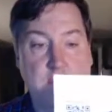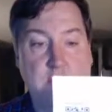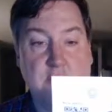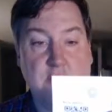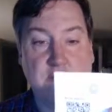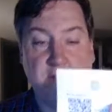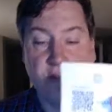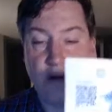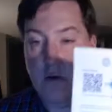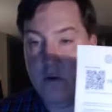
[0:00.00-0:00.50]

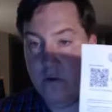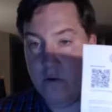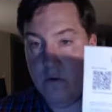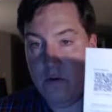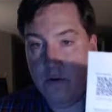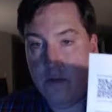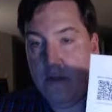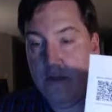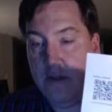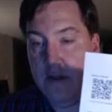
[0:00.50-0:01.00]
So
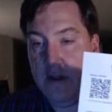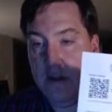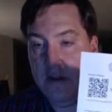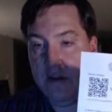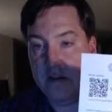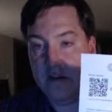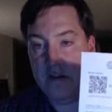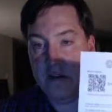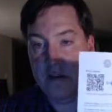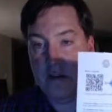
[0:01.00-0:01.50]
this
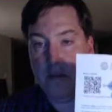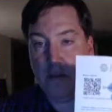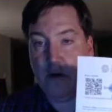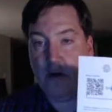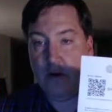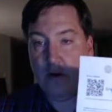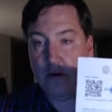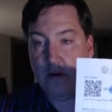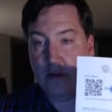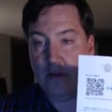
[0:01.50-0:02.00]
is the
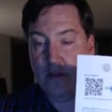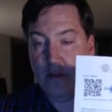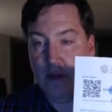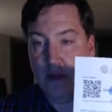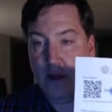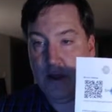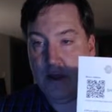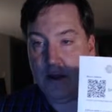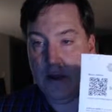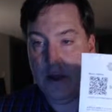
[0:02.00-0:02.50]
part
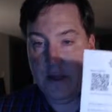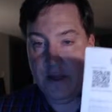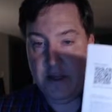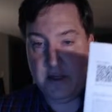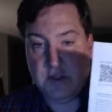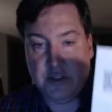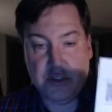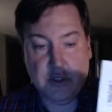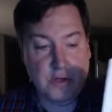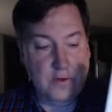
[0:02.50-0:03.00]
that I
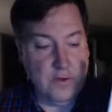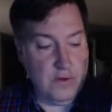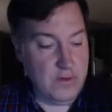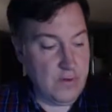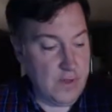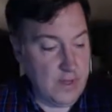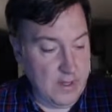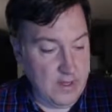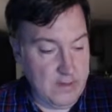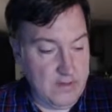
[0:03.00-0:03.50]
can show you
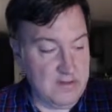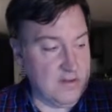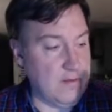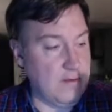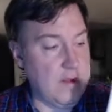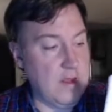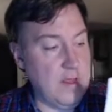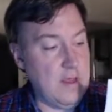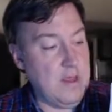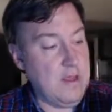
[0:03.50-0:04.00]
guys,
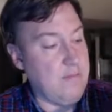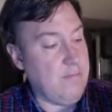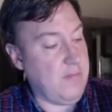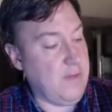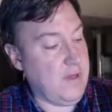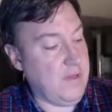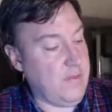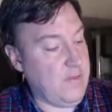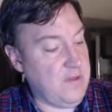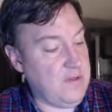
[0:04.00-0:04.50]

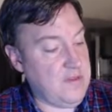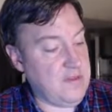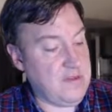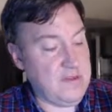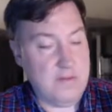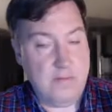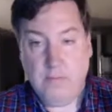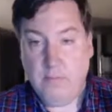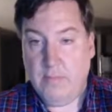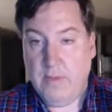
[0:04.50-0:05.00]
but
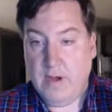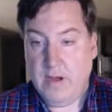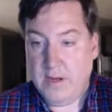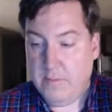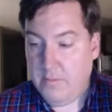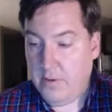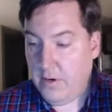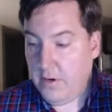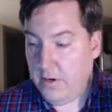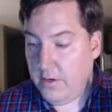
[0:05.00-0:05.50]
this bottom
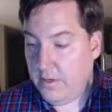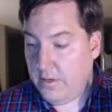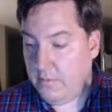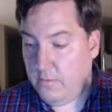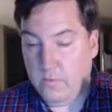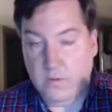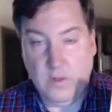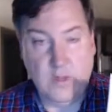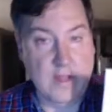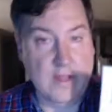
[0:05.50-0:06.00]
part
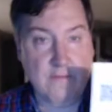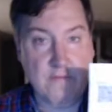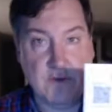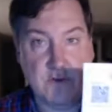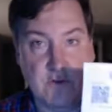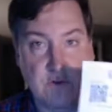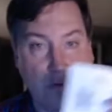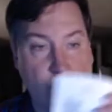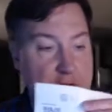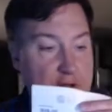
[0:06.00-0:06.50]
will have the
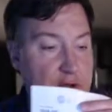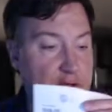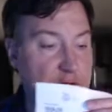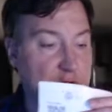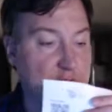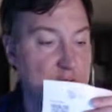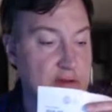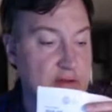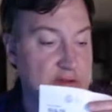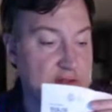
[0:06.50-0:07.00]

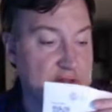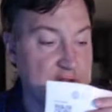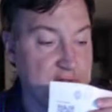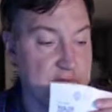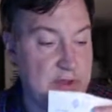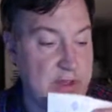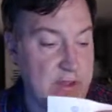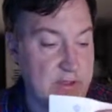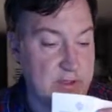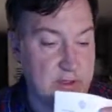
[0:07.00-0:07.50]
$20 of
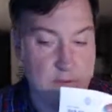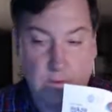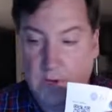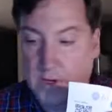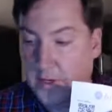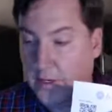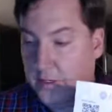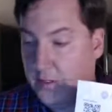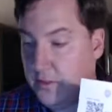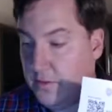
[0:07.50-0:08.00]
value
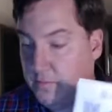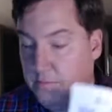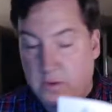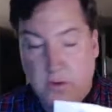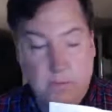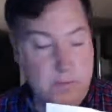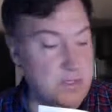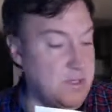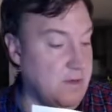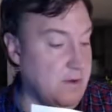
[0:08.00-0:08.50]
on it
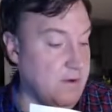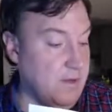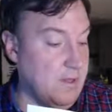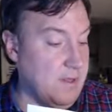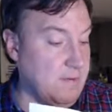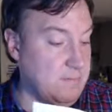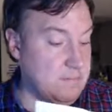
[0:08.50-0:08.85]
momentarily.